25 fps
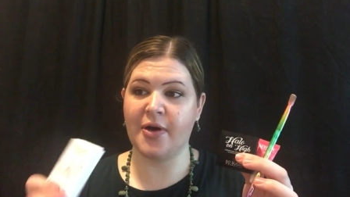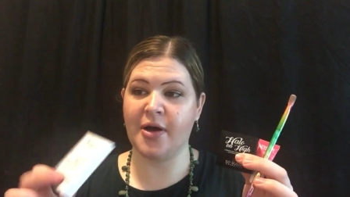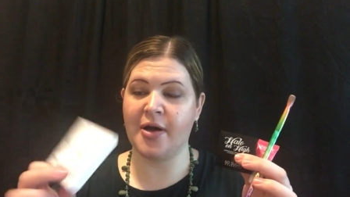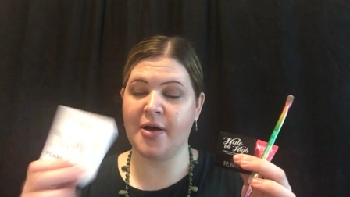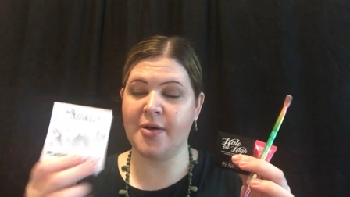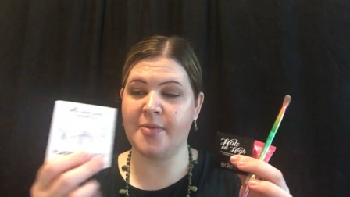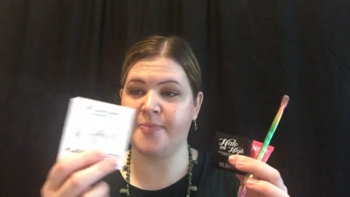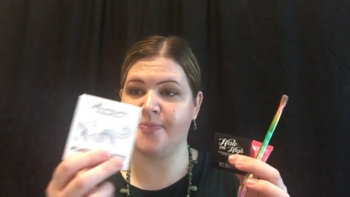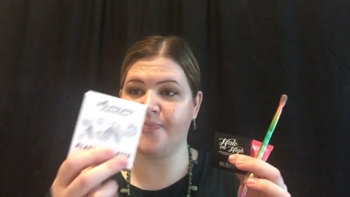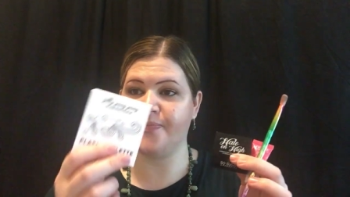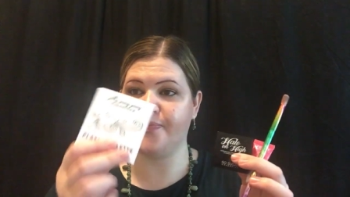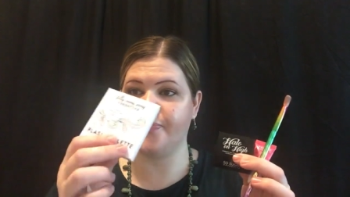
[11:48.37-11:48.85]

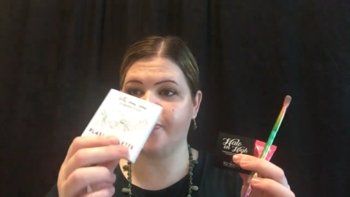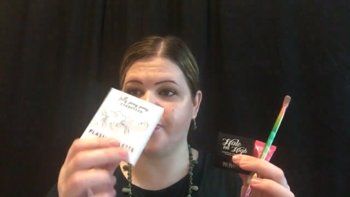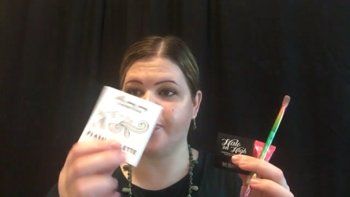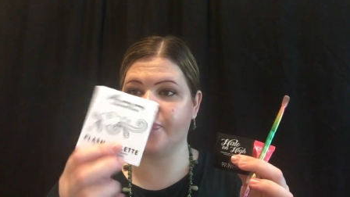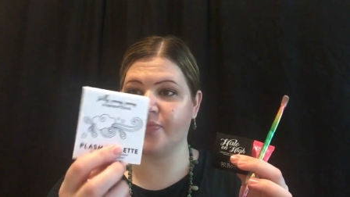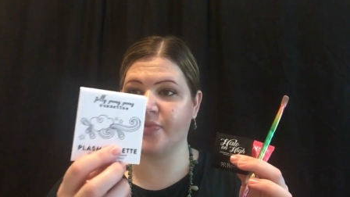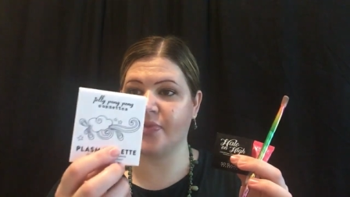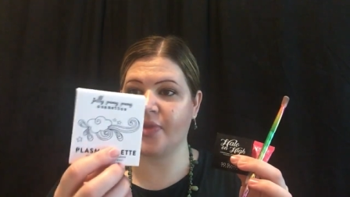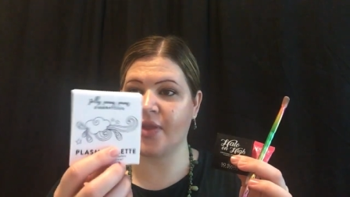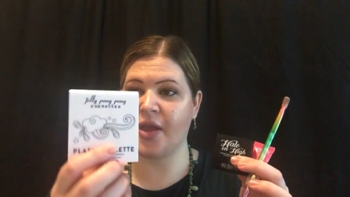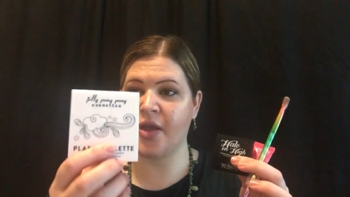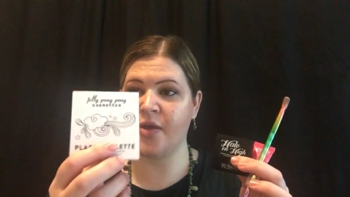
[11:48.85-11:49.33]
Um,
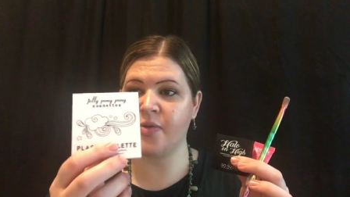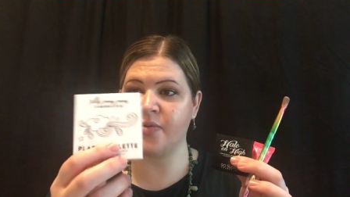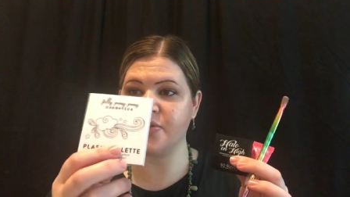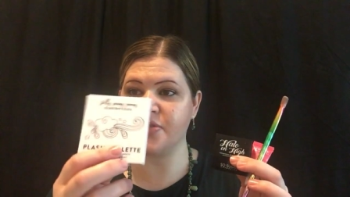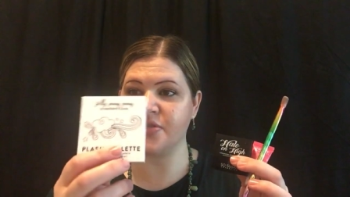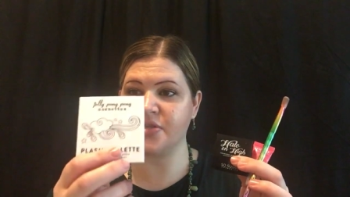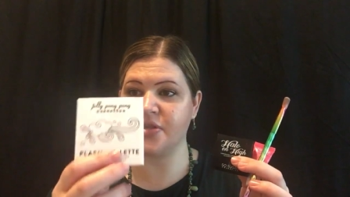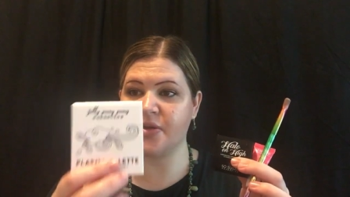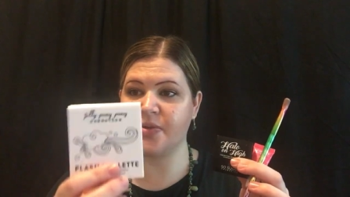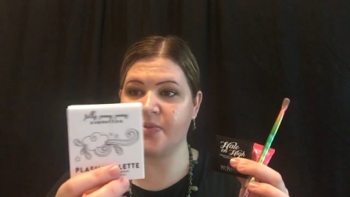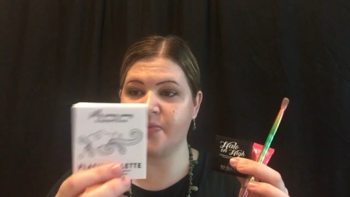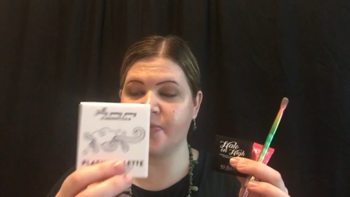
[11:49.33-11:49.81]
I
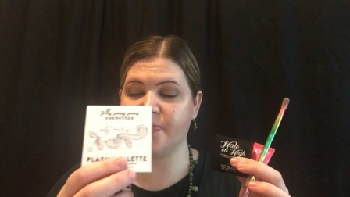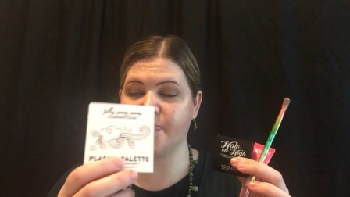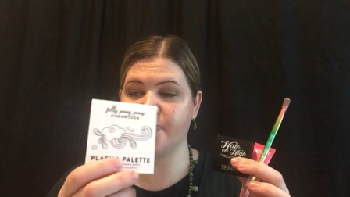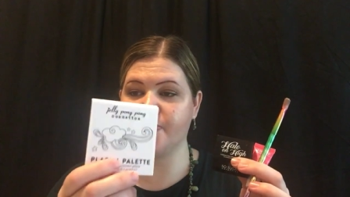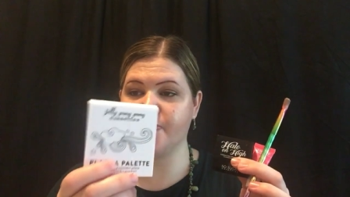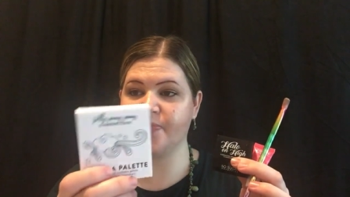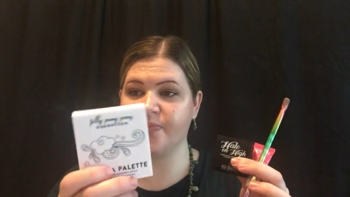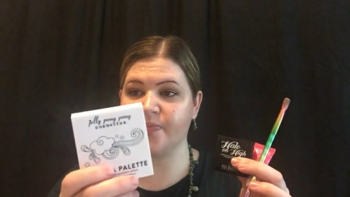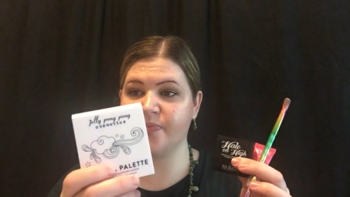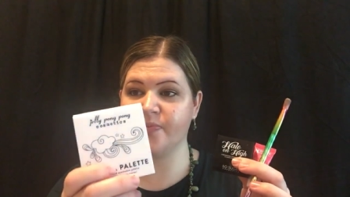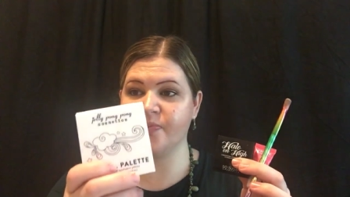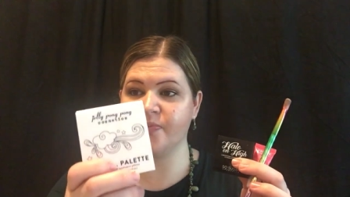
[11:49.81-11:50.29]
wish they
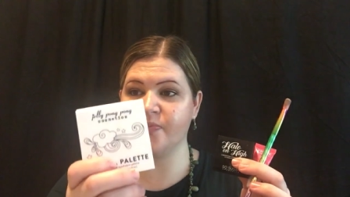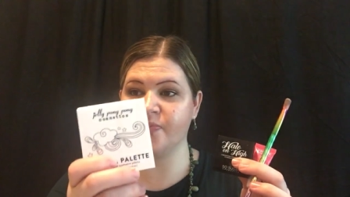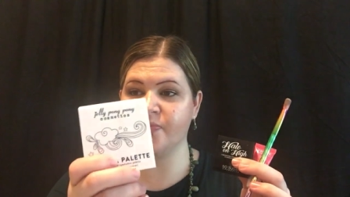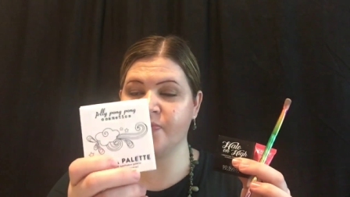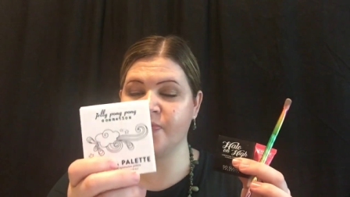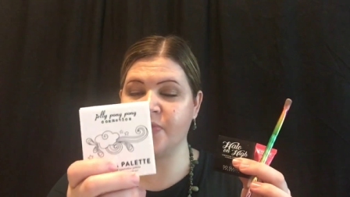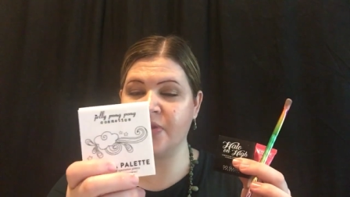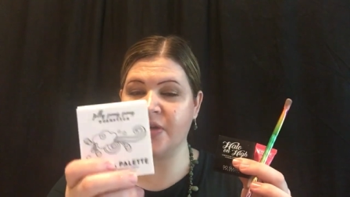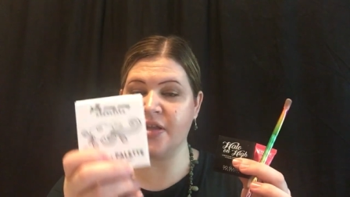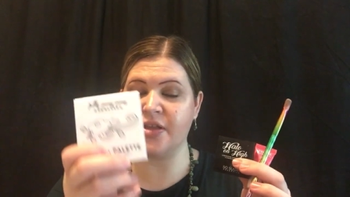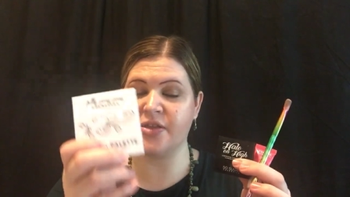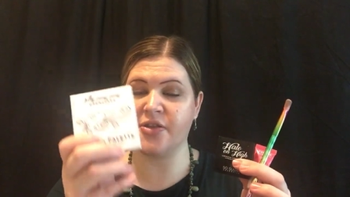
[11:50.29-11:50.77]

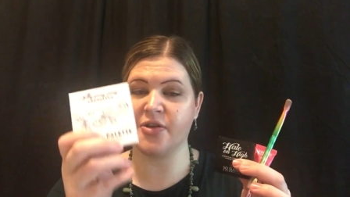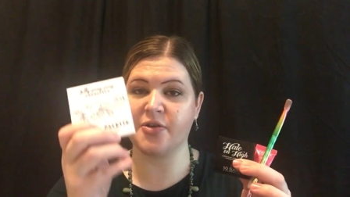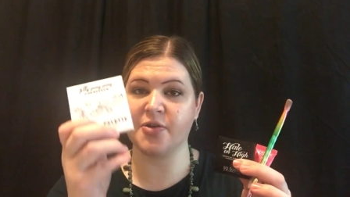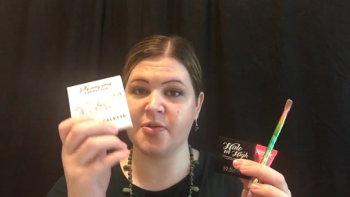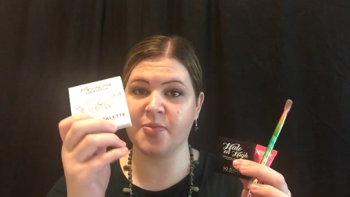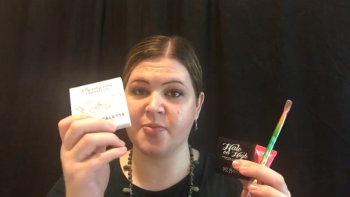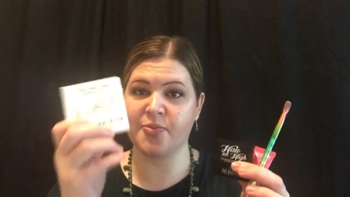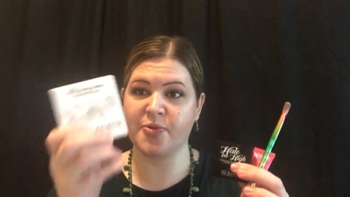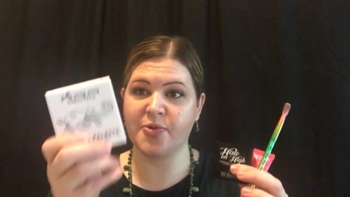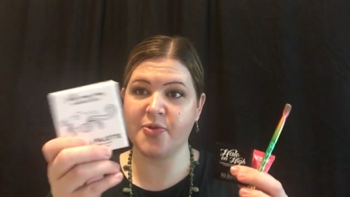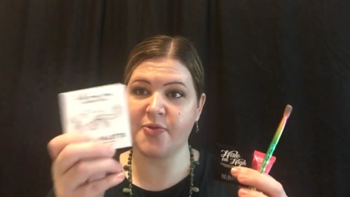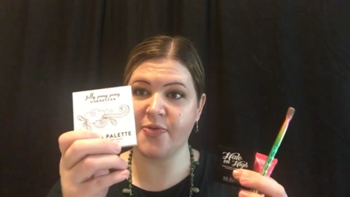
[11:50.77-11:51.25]
would either
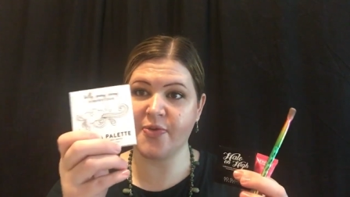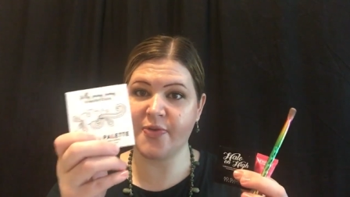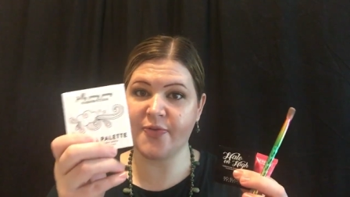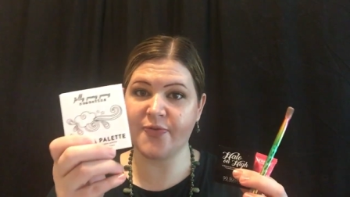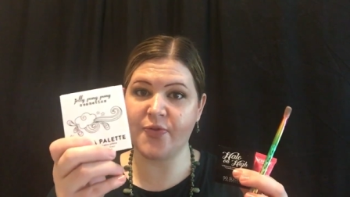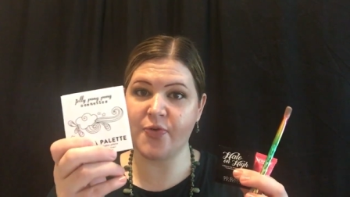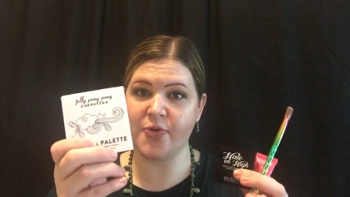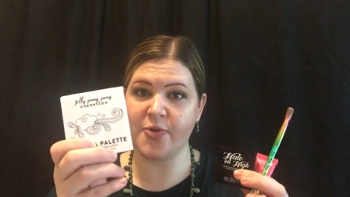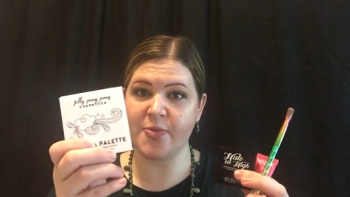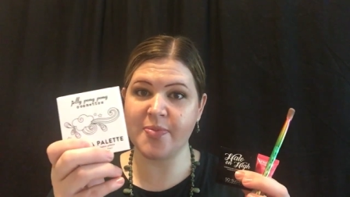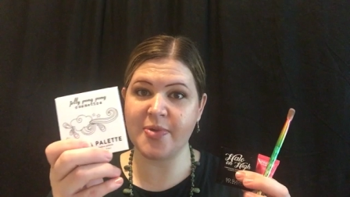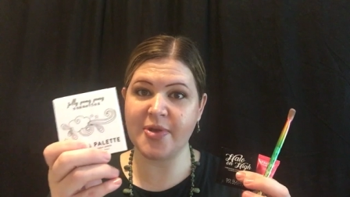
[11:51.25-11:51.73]
improve their
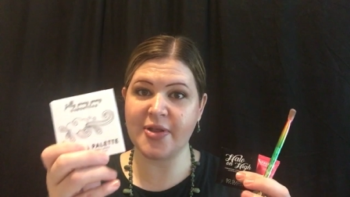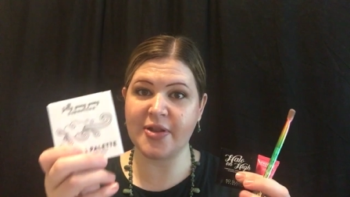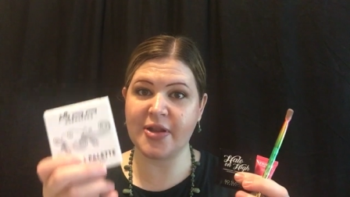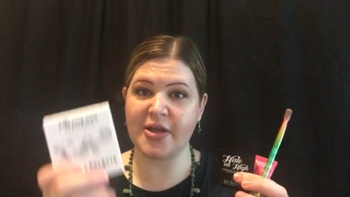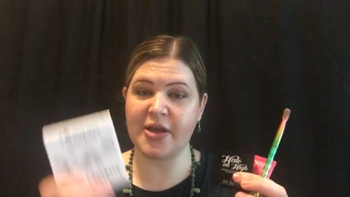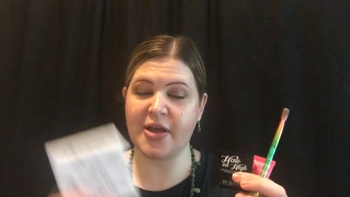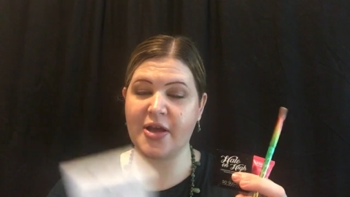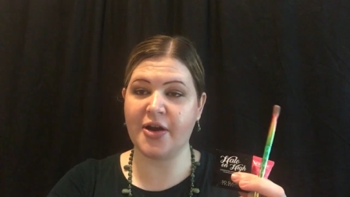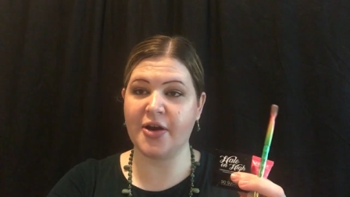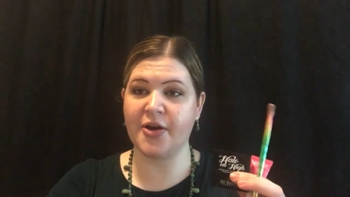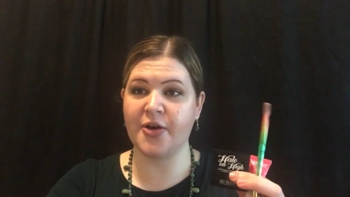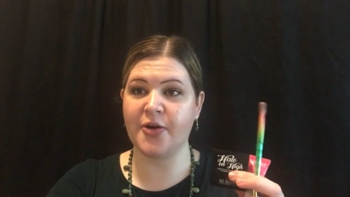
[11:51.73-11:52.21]
formula
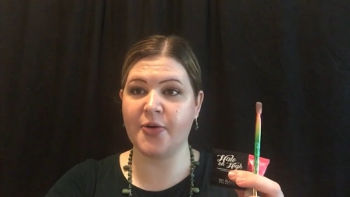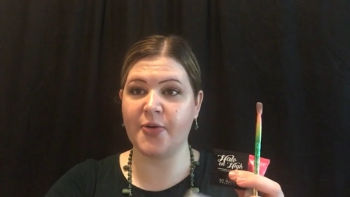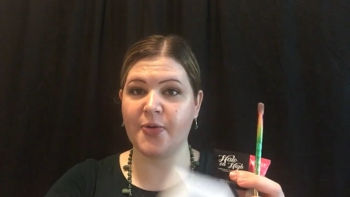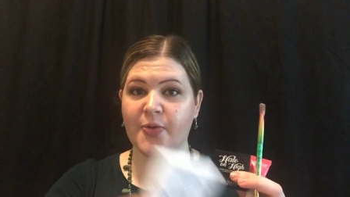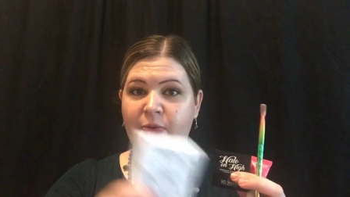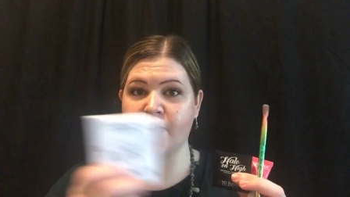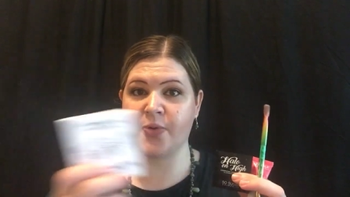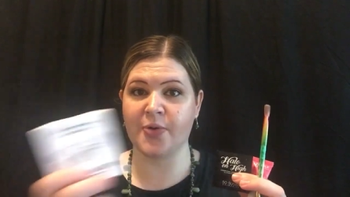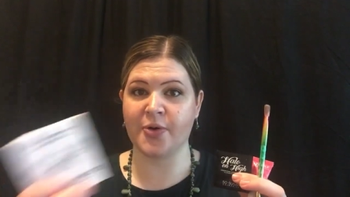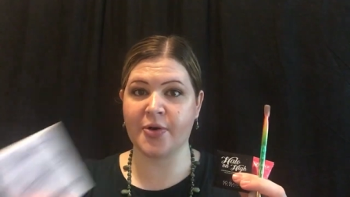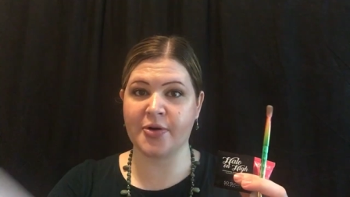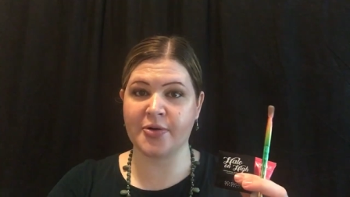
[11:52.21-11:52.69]
here
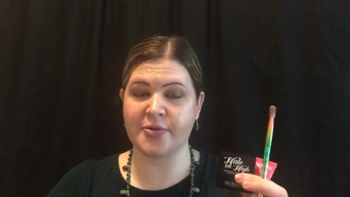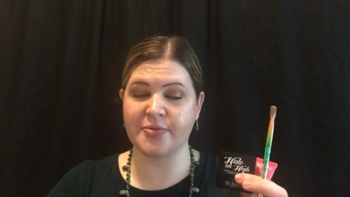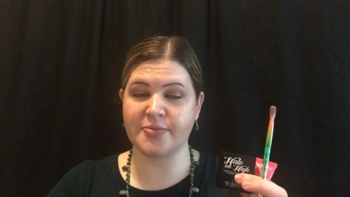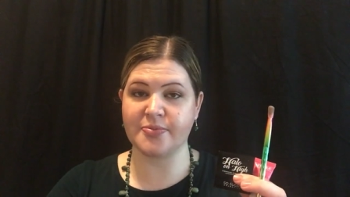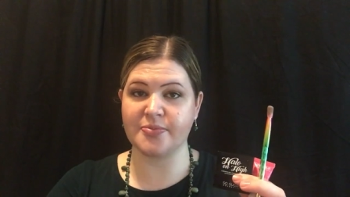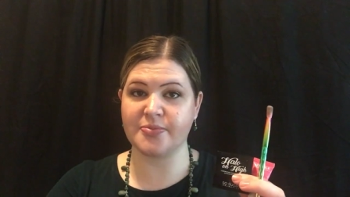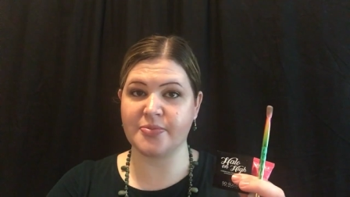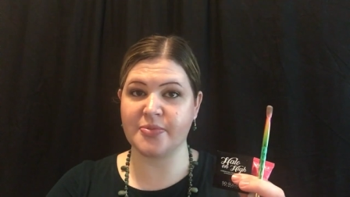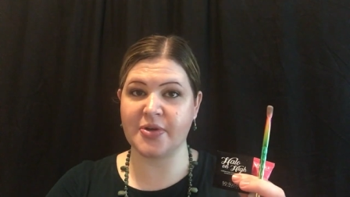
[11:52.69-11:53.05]
or